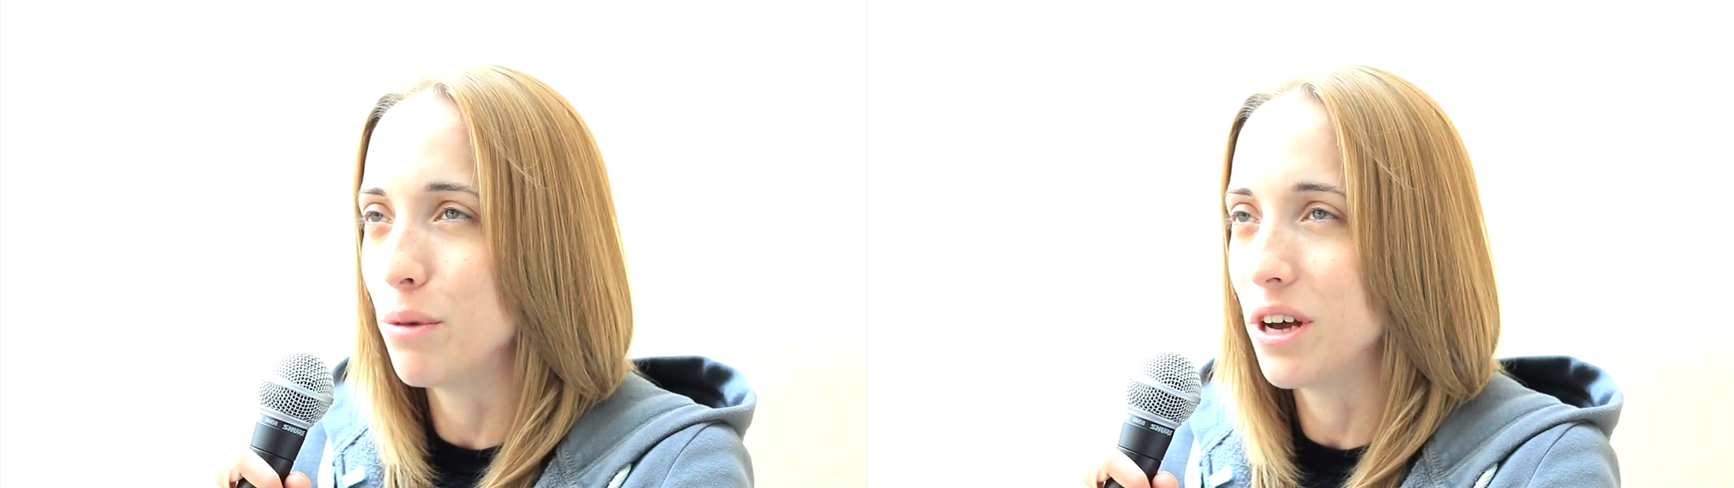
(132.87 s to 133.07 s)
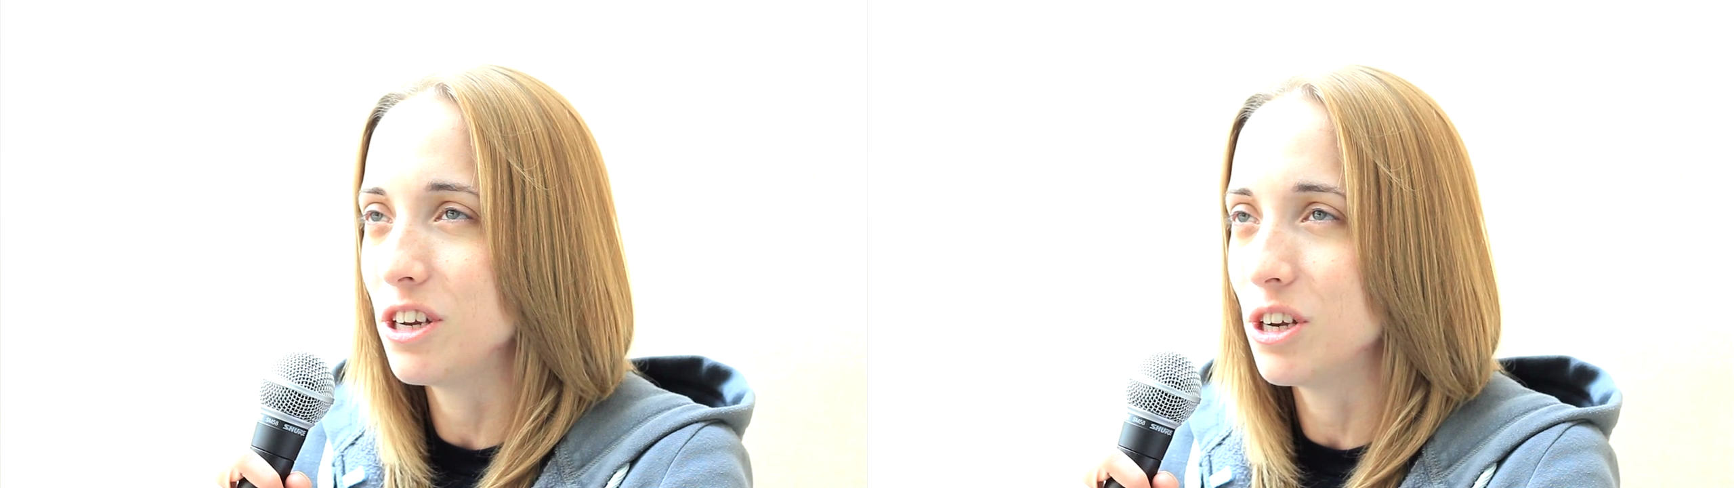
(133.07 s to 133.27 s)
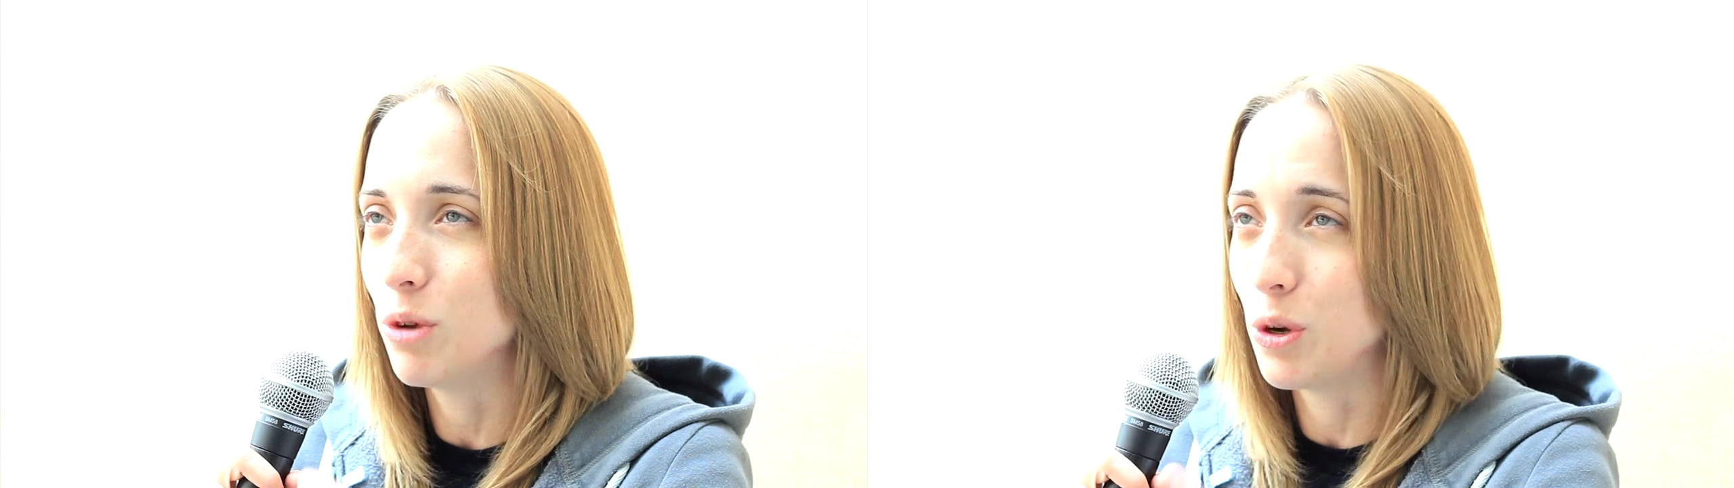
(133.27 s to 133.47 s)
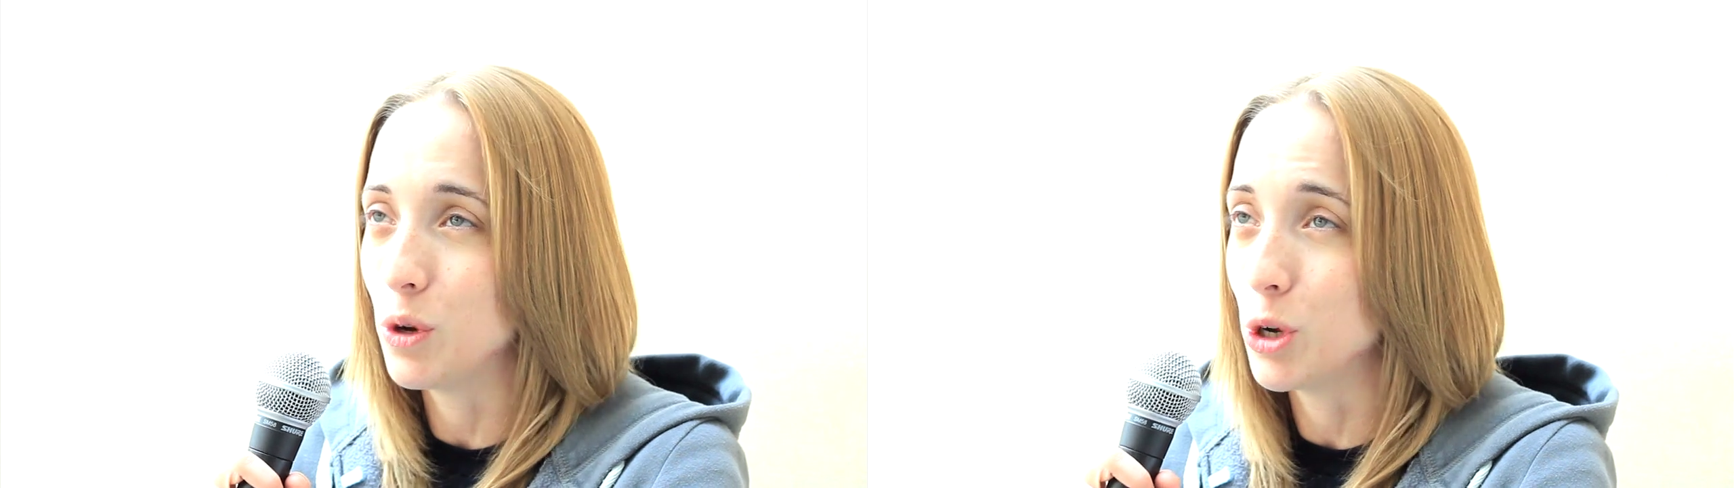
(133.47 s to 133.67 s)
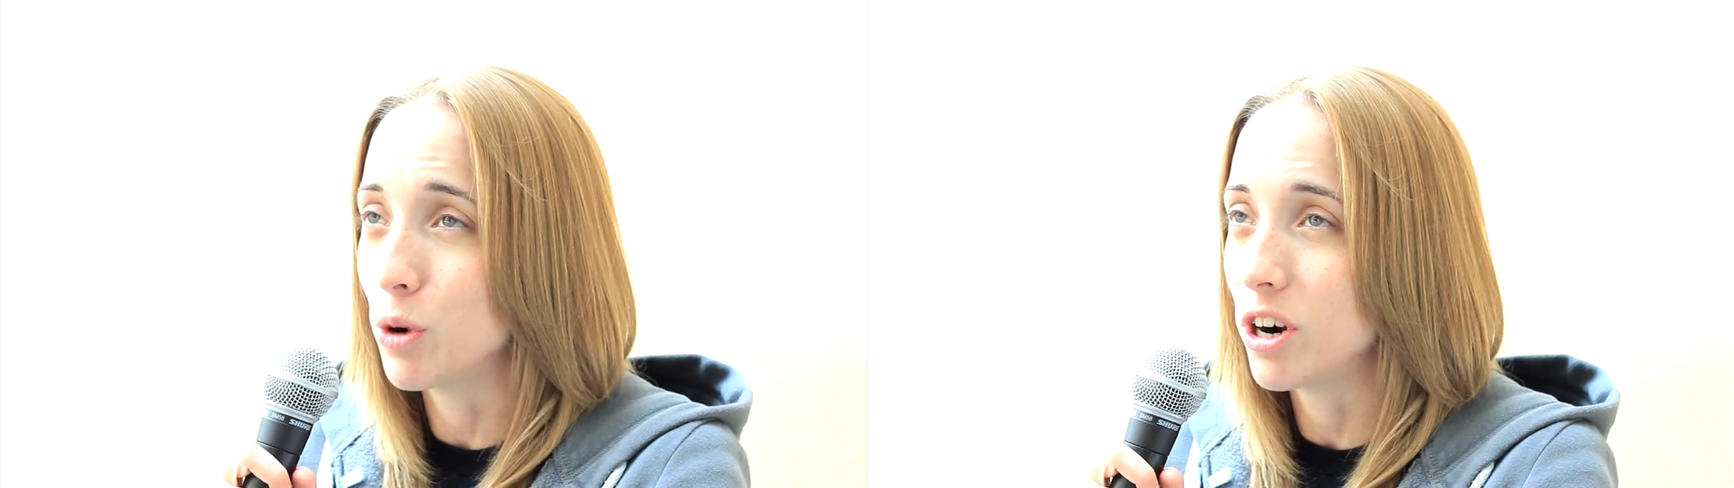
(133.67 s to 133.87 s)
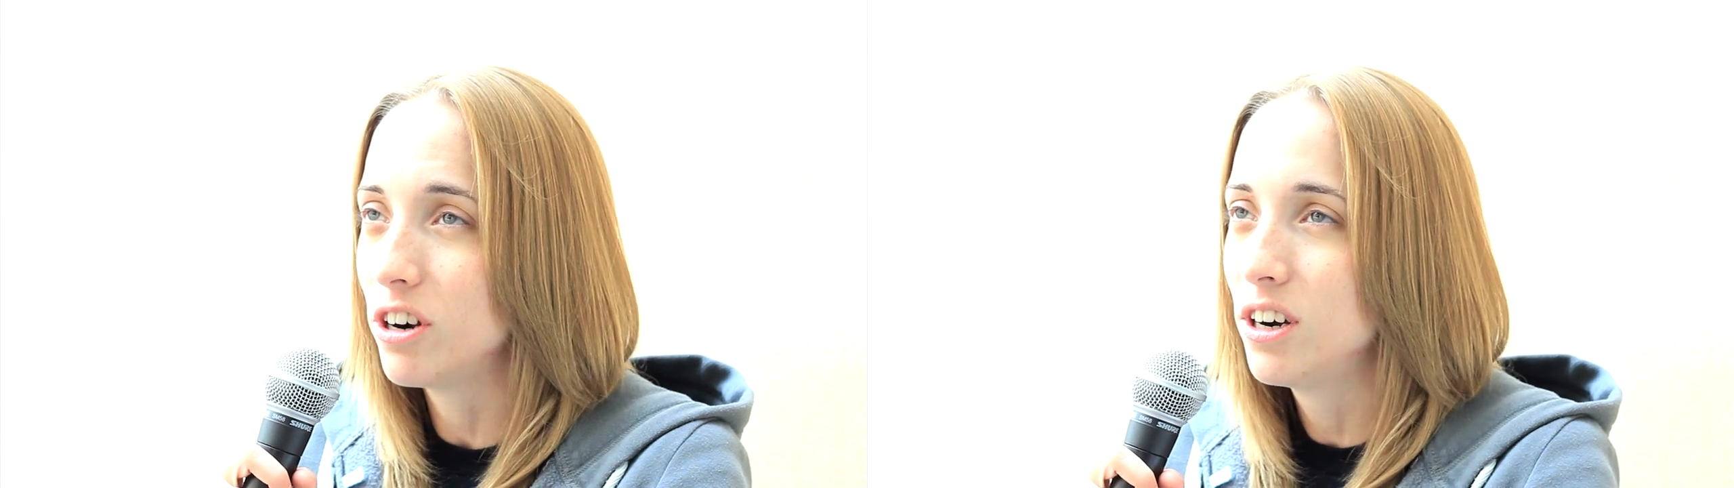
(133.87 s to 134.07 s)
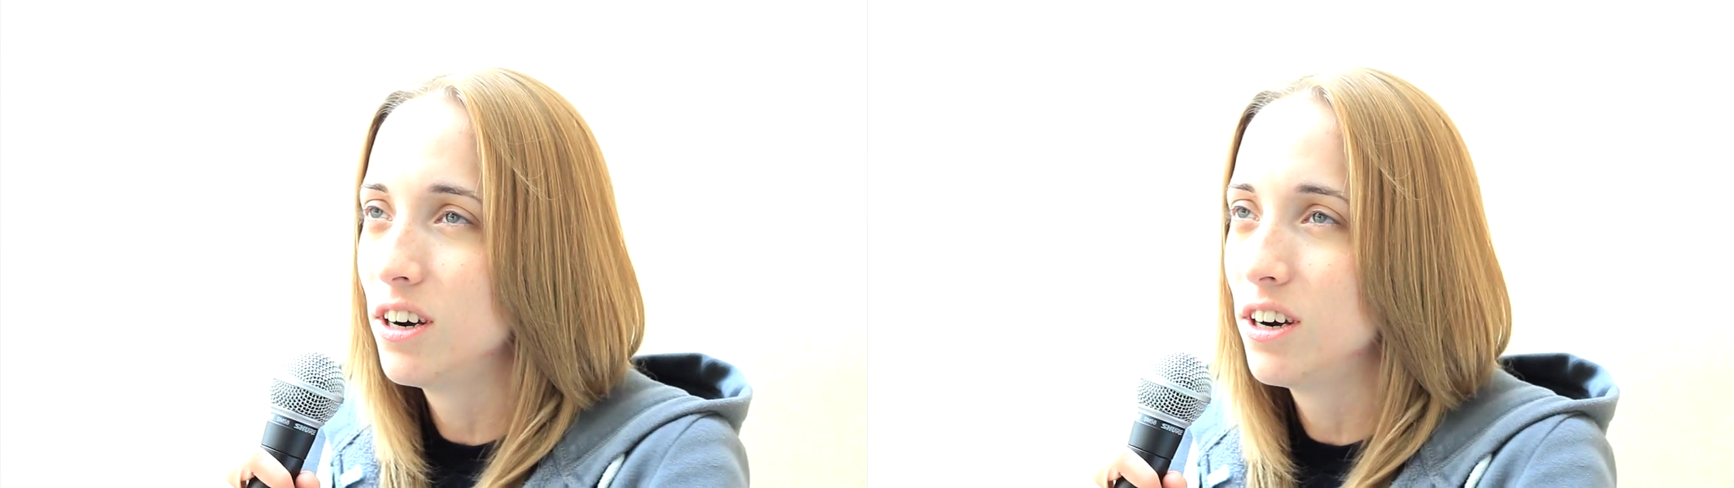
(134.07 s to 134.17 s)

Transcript: about you and who you are.